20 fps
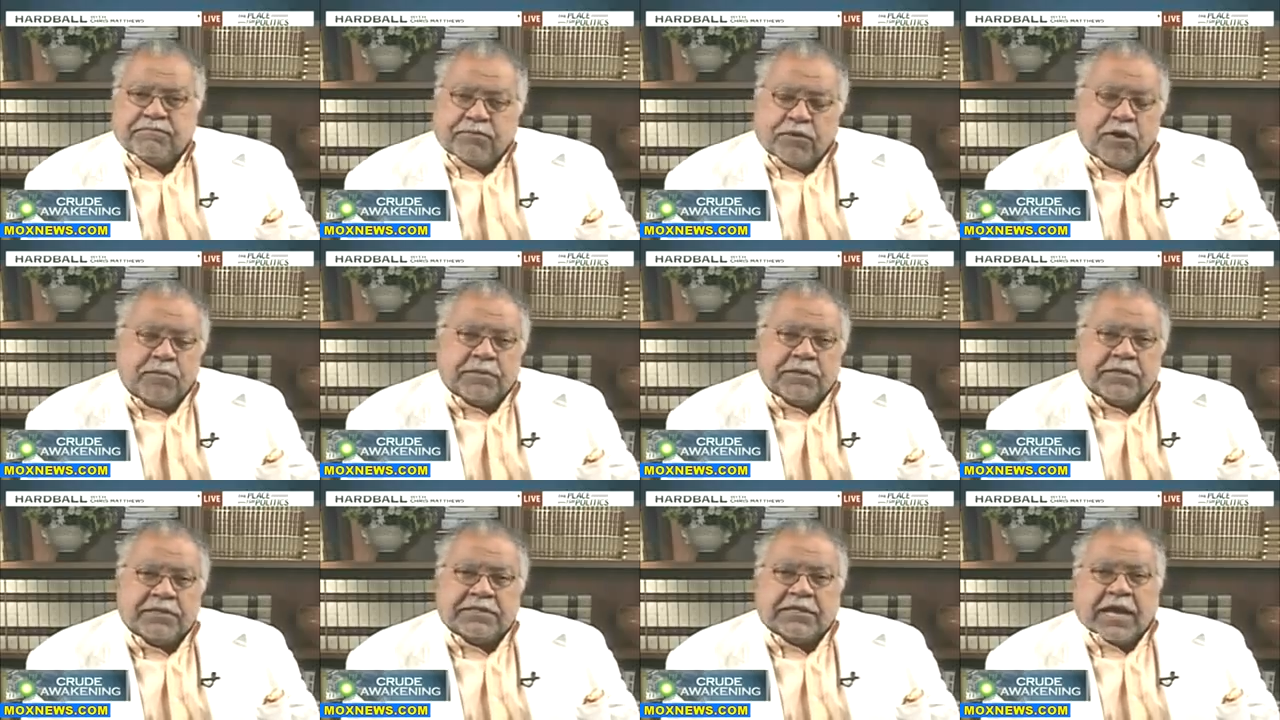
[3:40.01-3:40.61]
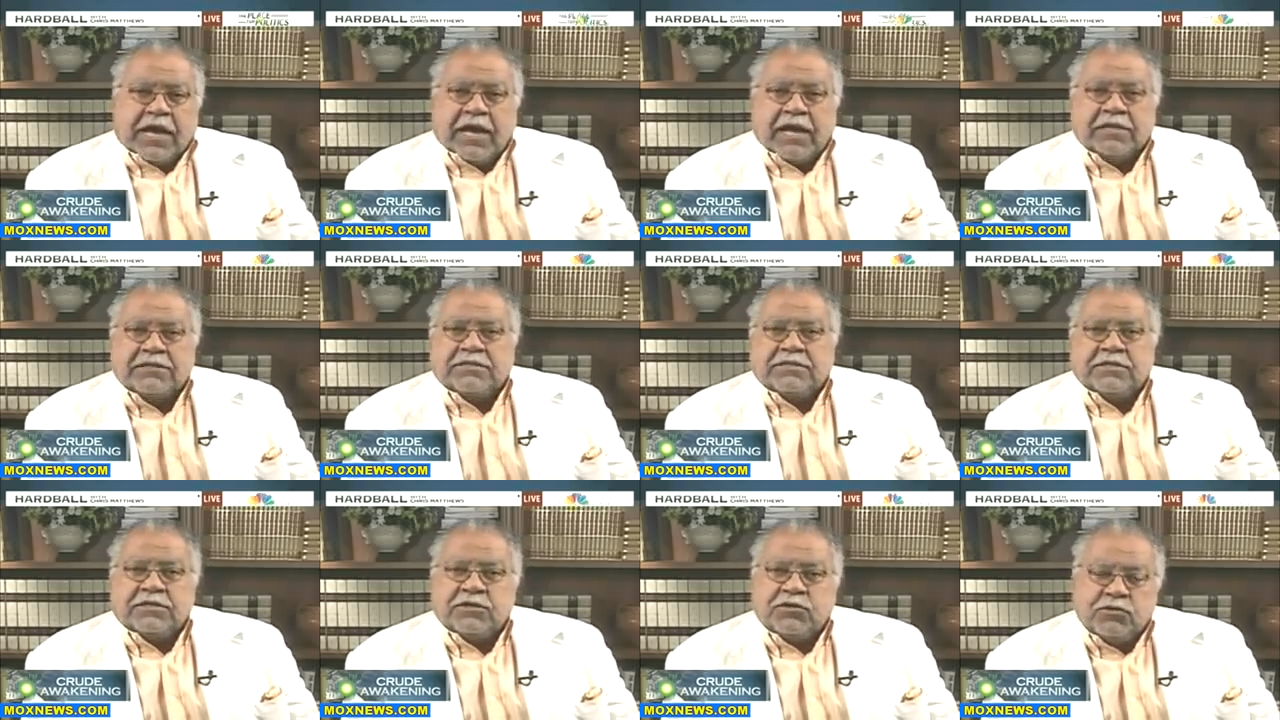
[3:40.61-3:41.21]

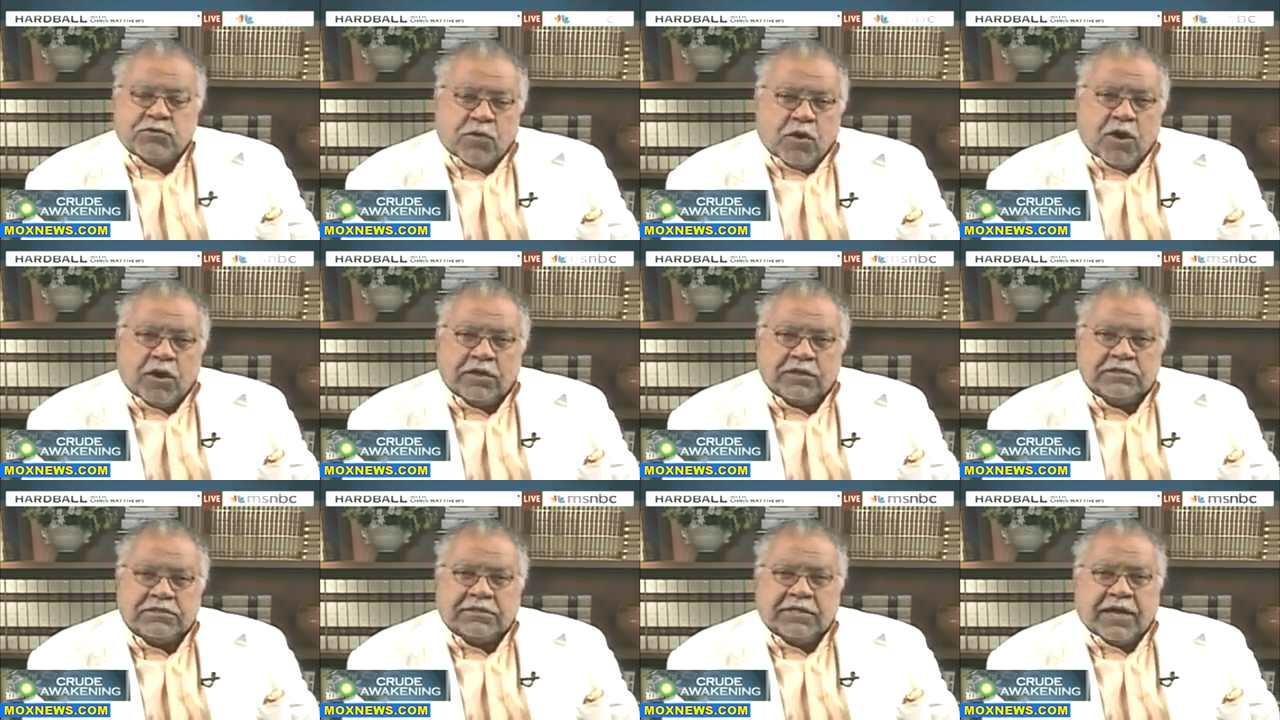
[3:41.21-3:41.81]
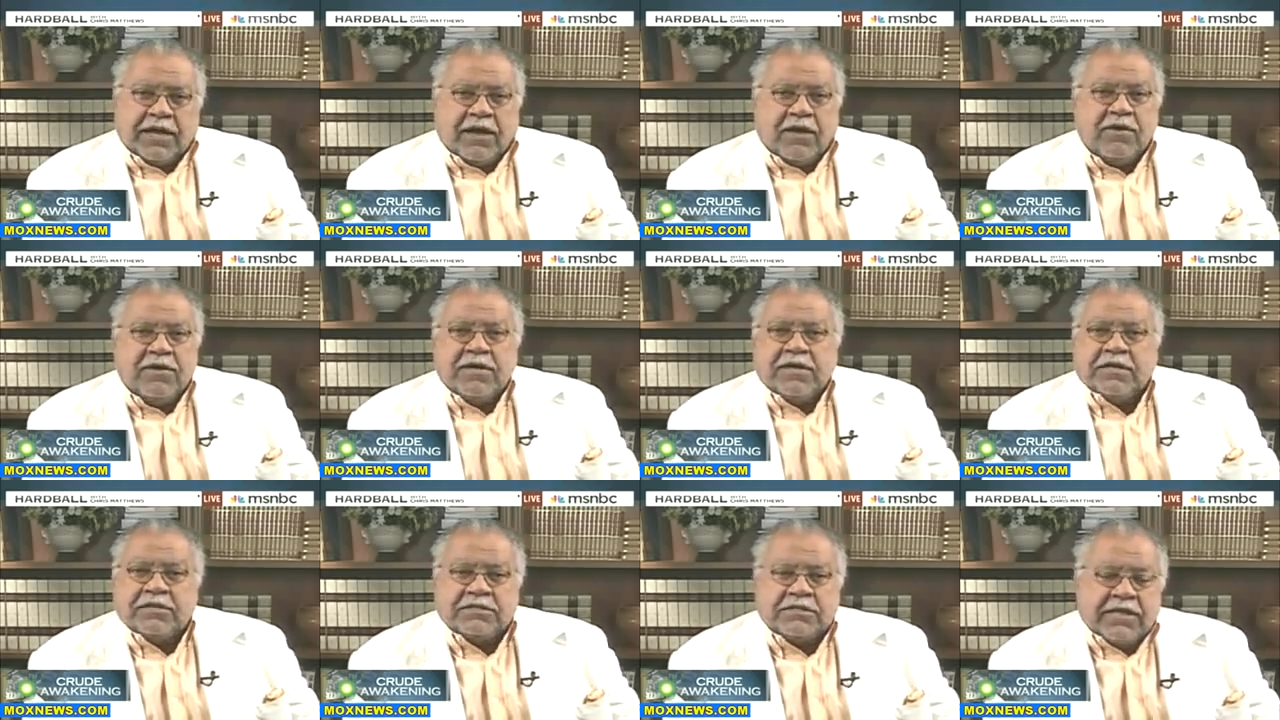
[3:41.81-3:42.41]
permanentized in New Orleans now.
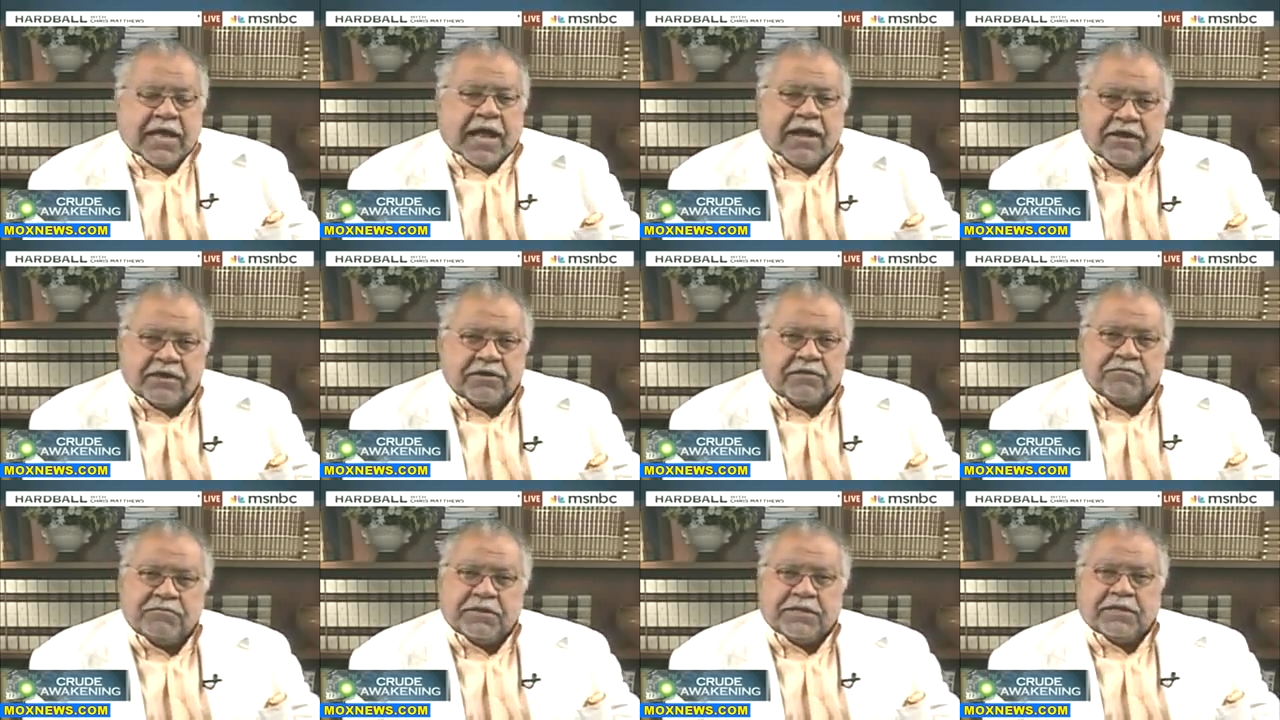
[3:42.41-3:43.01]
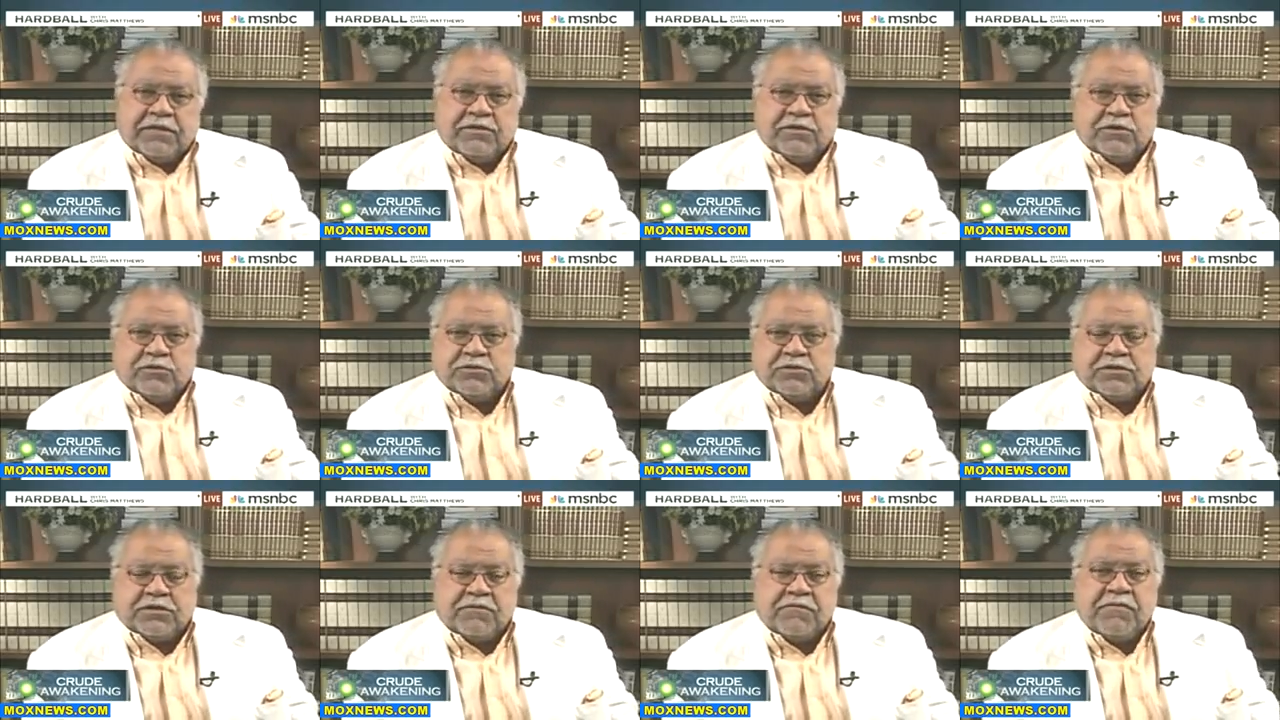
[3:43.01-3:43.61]
It's not going to be in
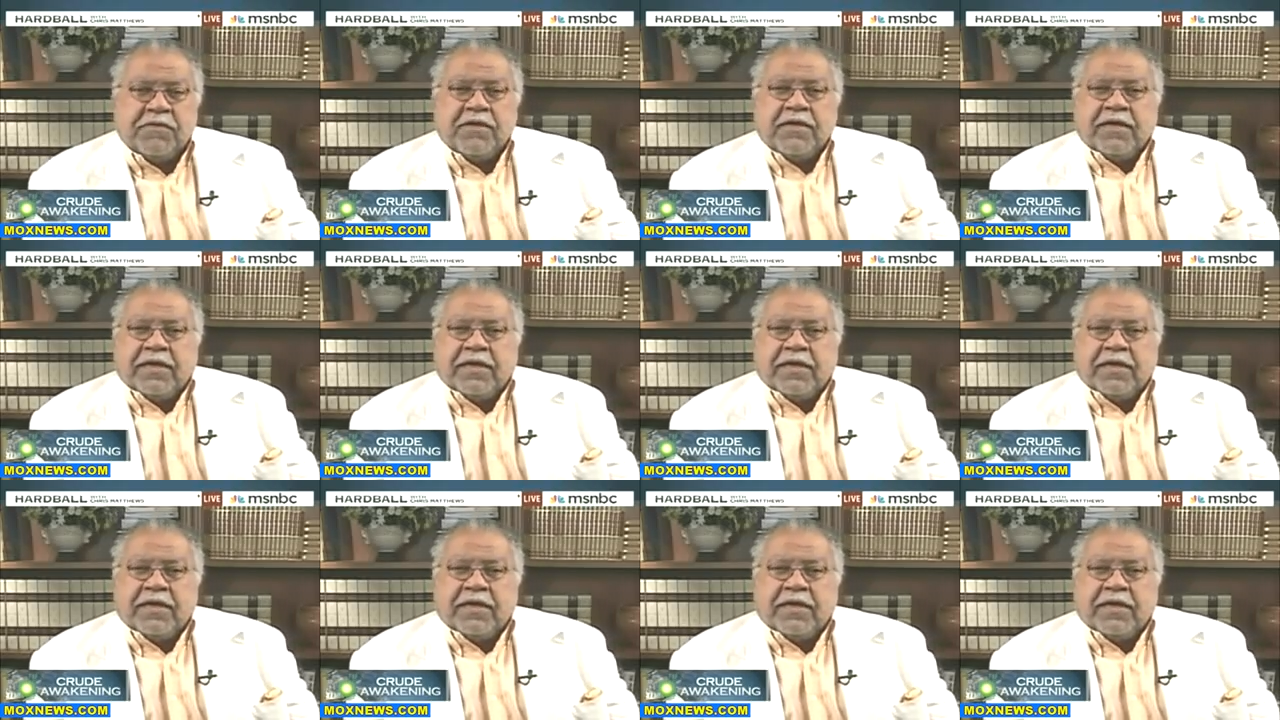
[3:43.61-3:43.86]
Houston,